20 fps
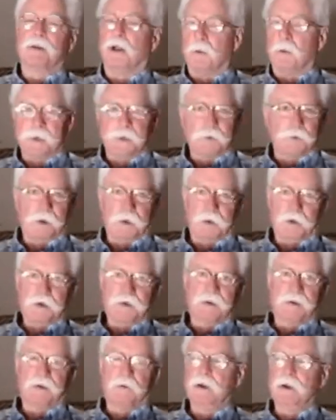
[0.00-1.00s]
is always
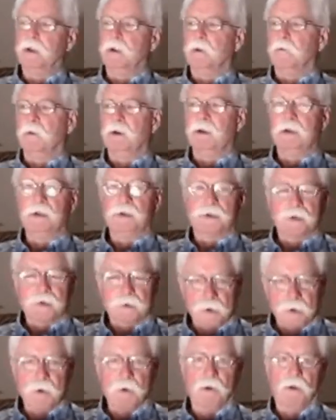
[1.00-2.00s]
with us, and we
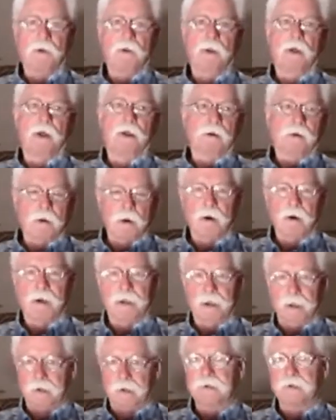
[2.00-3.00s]
just struggle and
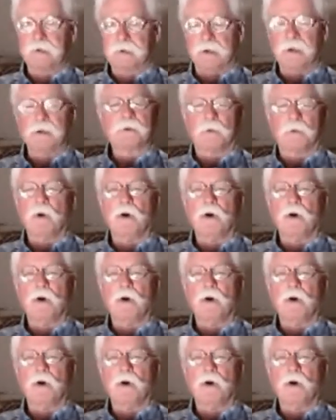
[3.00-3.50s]
guard against it.